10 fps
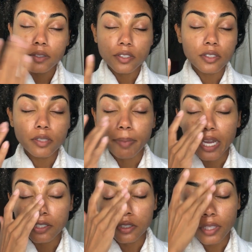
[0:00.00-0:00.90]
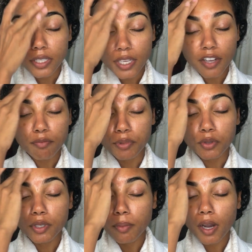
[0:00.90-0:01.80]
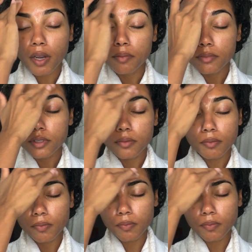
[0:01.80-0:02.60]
It's just Badger. Like, they have beauty bombs,